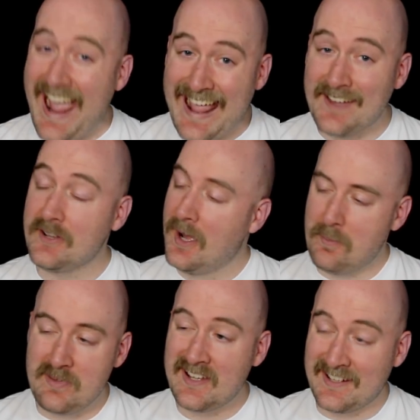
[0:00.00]
and
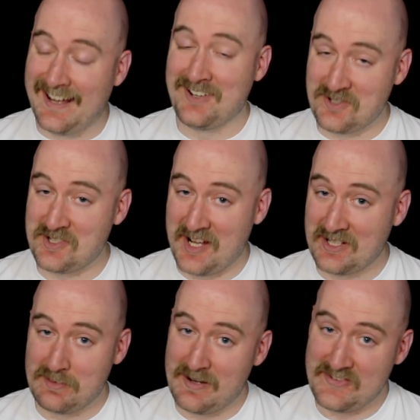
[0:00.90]
being an
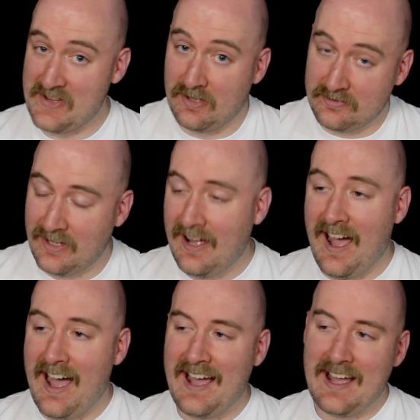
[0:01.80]
entertainer myself,
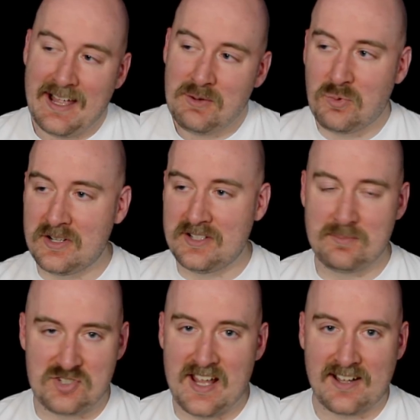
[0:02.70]
I wouldn't
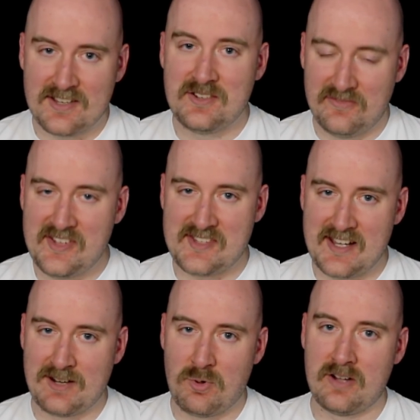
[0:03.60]
object to
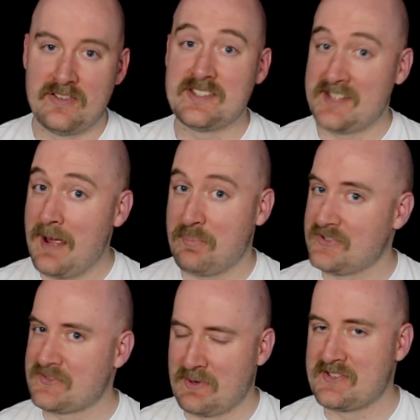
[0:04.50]
visiting one of his
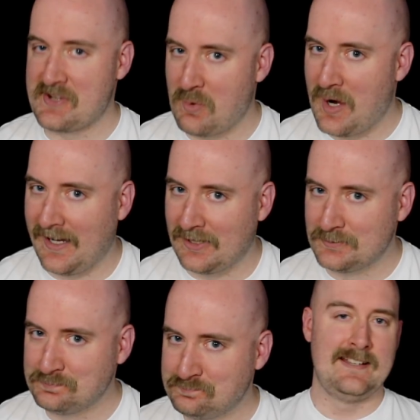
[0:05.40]
temples once in a while.
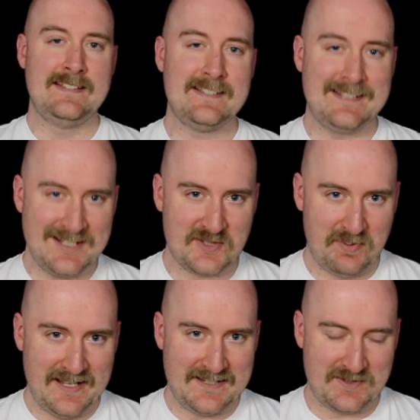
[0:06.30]
In 6th
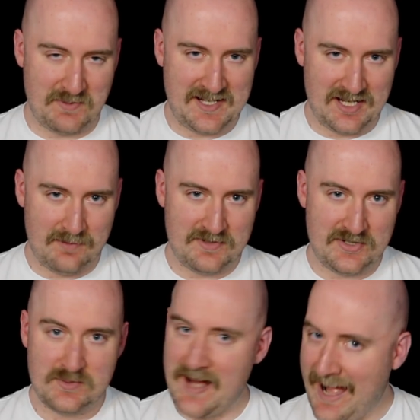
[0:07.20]
place, we come
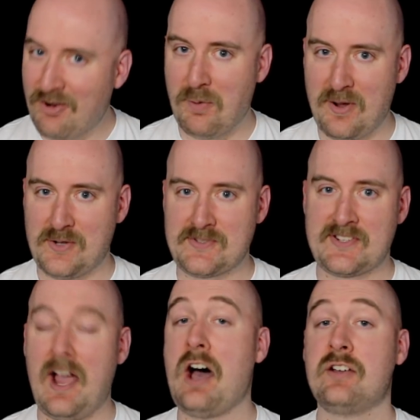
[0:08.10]
to Erebos,
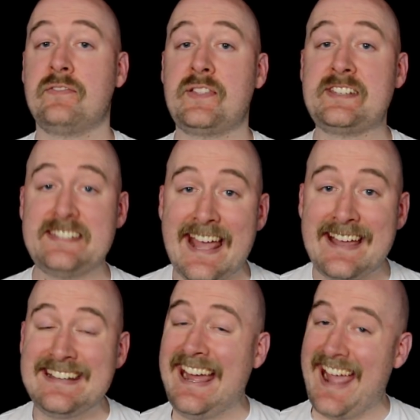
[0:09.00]
god of the
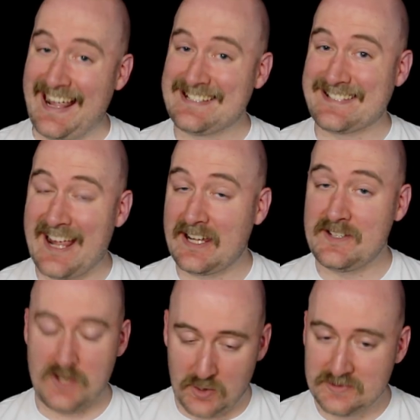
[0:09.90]
dead, and
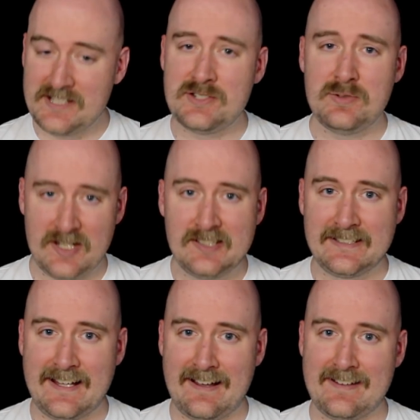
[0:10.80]
second only to
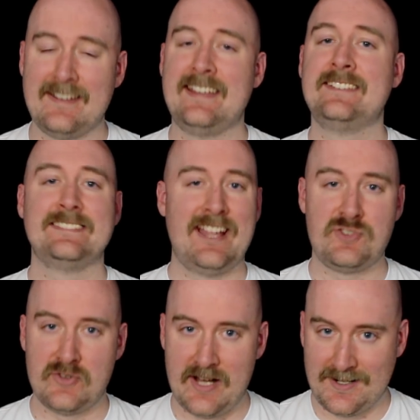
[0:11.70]
Heliod in
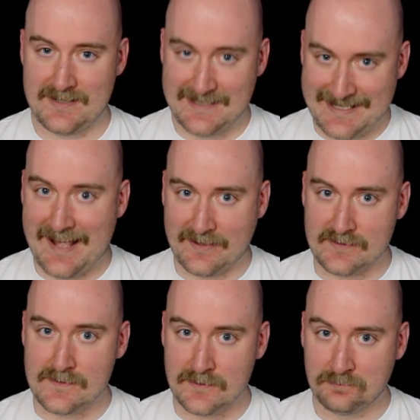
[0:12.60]
legendary
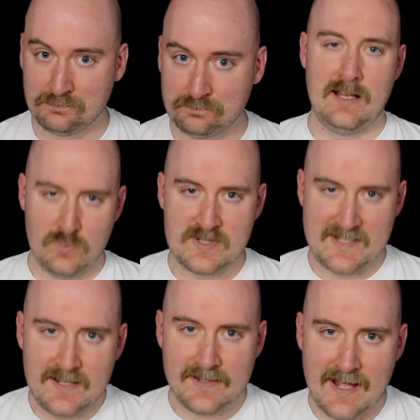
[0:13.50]
status. It was
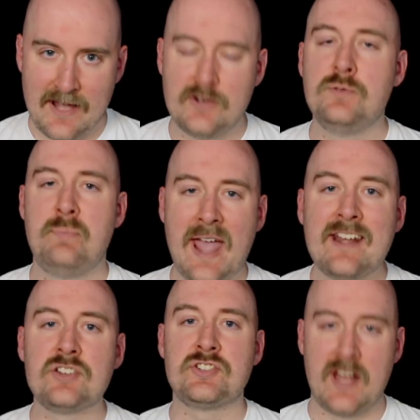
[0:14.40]
Heliod who
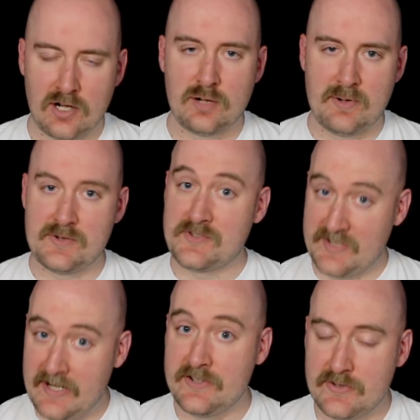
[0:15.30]
banished Erebos
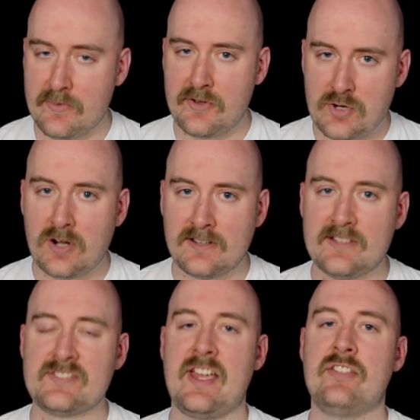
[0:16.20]
into the
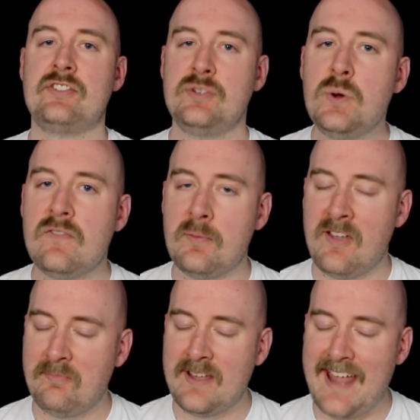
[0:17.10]
darkness, and the two of them
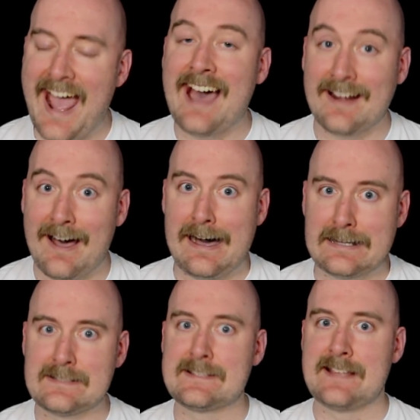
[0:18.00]
have been at
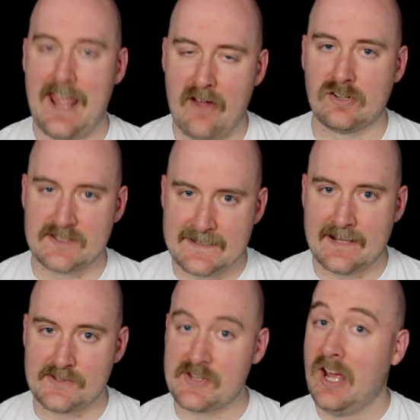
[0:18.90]
odds ever
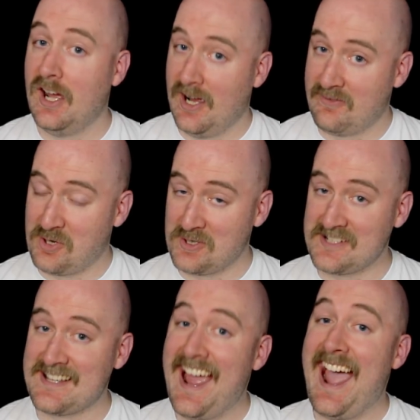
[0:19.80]
since. Of
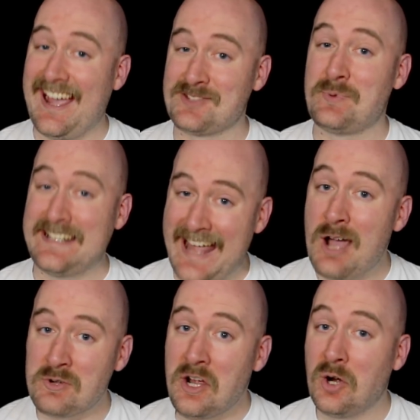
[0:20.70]
course, as we
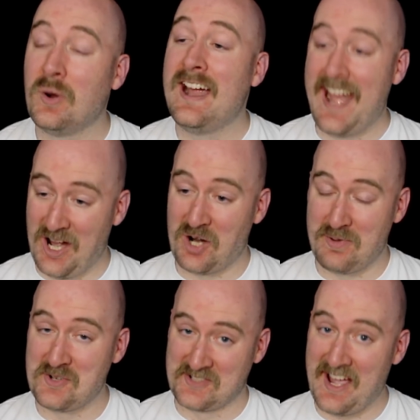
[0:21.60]
now know,
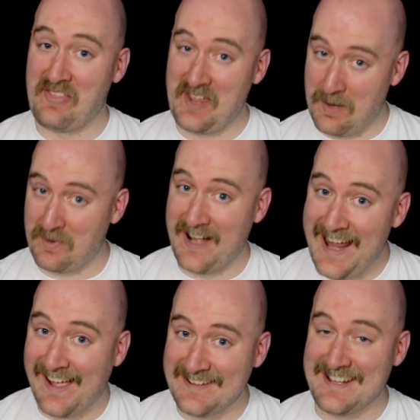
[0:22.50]
Erebos got the upper
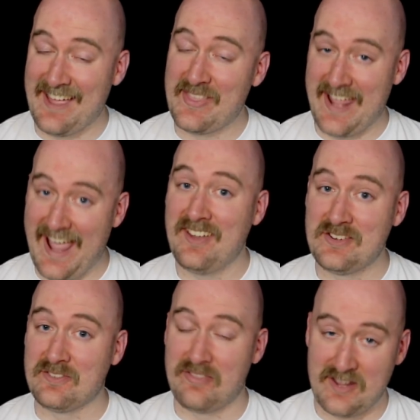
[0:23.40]
hand at the
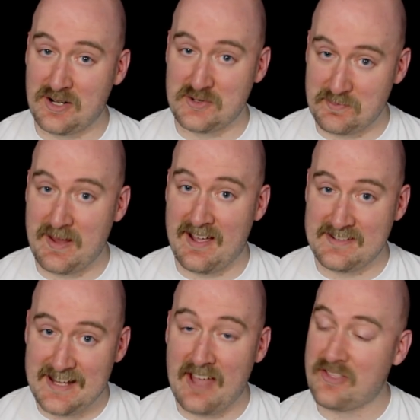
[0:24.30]
end of Theros
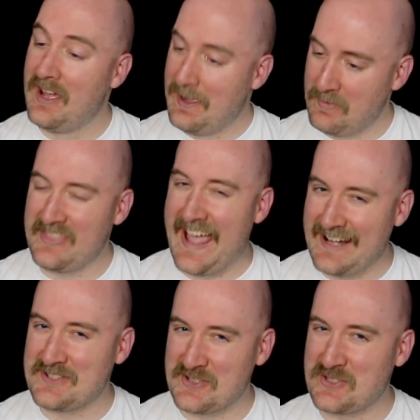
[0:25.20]
Beyond Death, but that
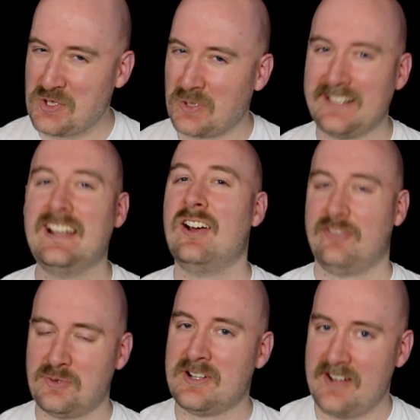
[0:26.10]
is a story
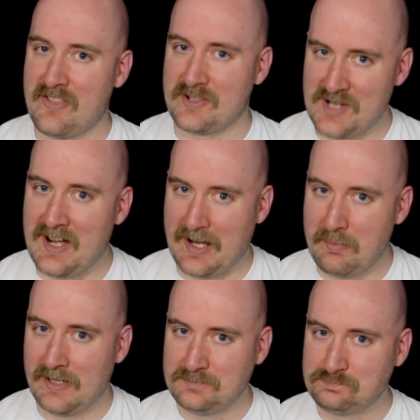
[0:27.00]
for another time.
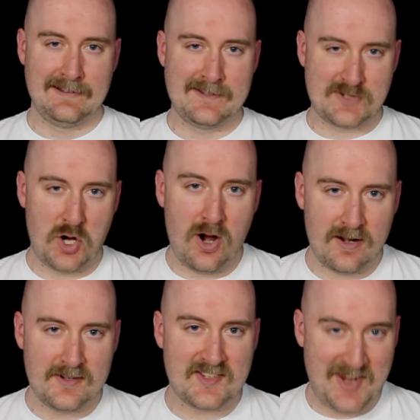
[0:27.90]
His
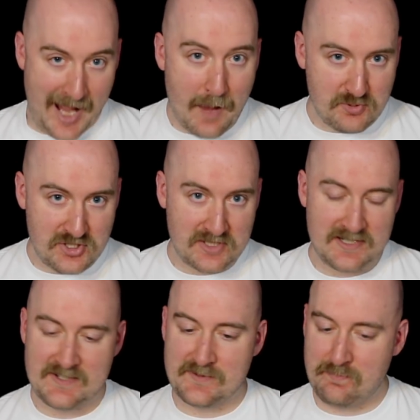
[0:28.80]
cards capture
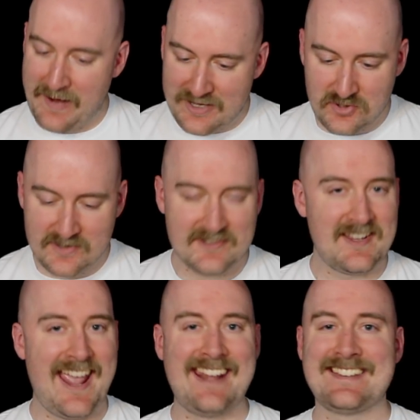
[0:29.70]
his patient
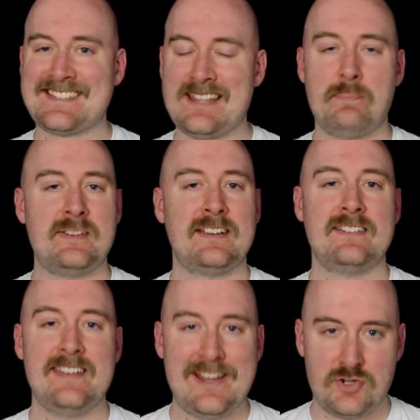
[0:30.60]
and
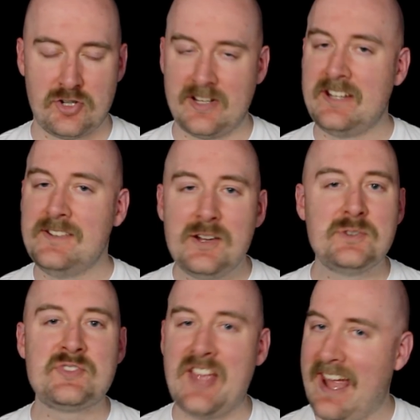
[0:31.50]
accepting nature. He
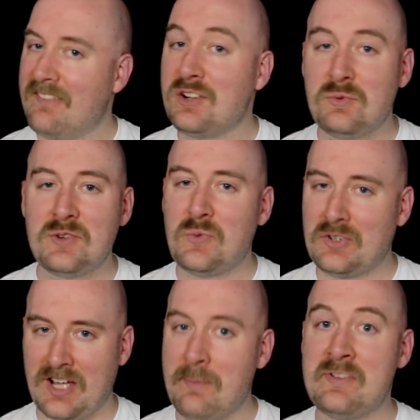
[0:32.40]
knows everyone will
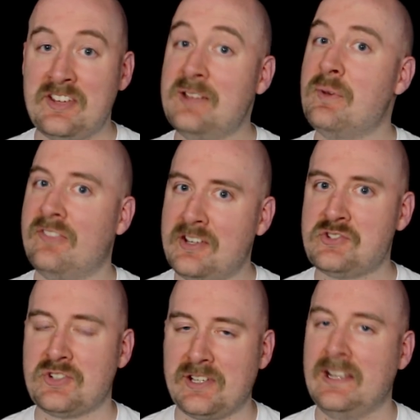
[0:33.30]
come to him
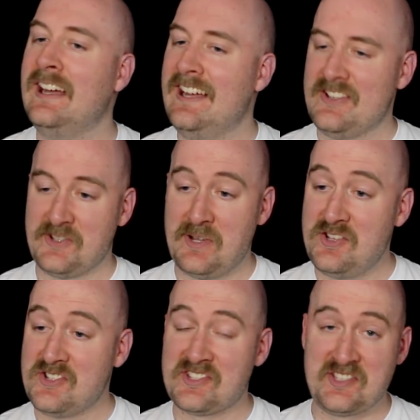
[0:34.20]
eventually, so he
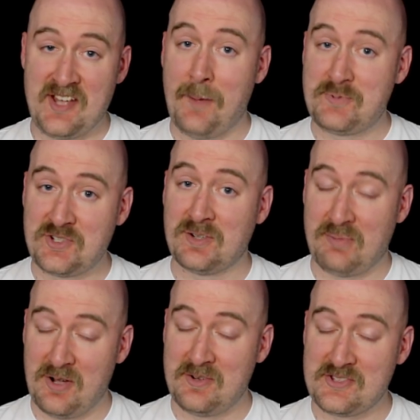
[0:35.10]
just stops your
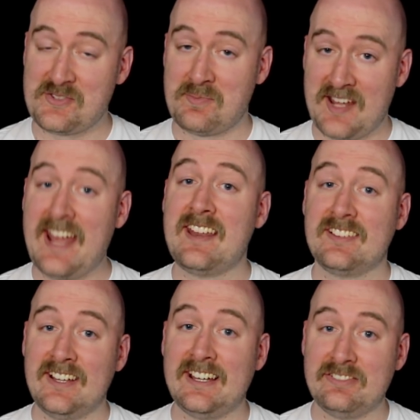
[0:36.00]
opponents from gaining
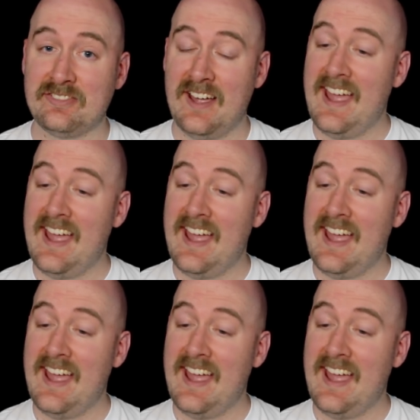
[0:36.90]
life,